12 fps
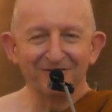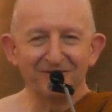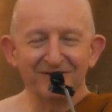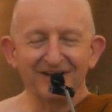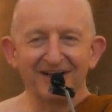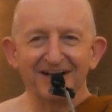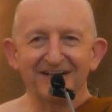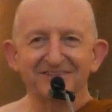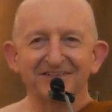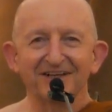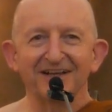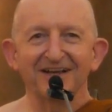Well,
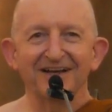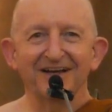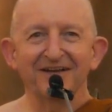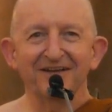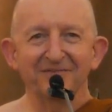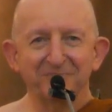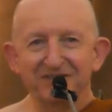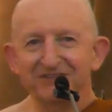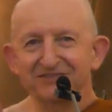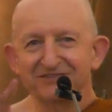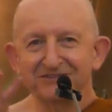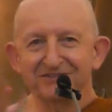as I
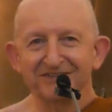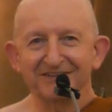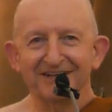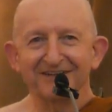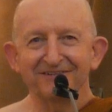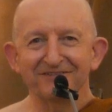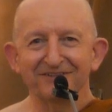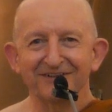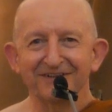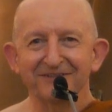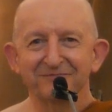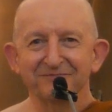please do sit down. If you
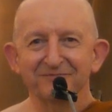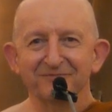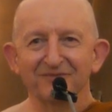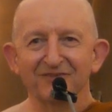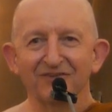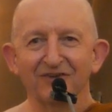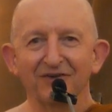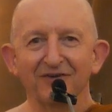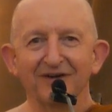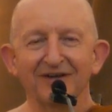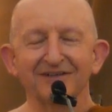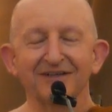like.
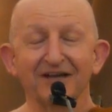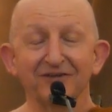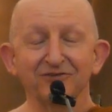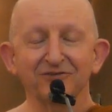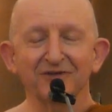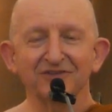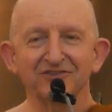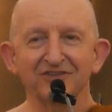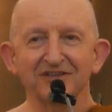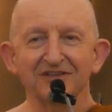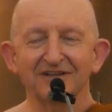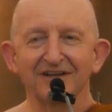So, yeah, good
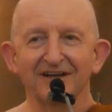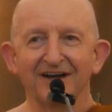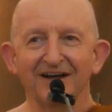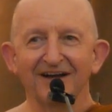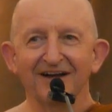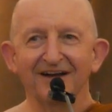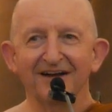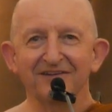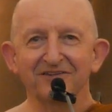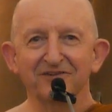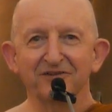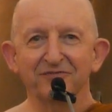question. I
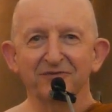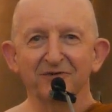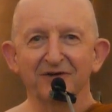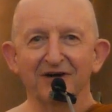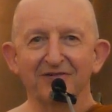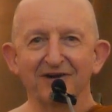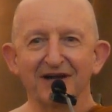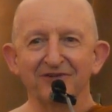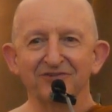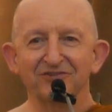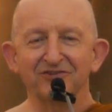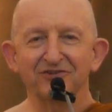don't know if you were
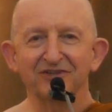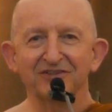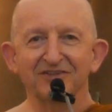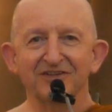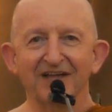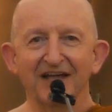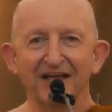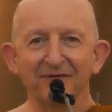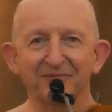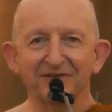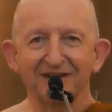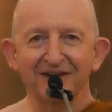around during today,
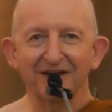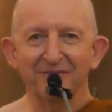but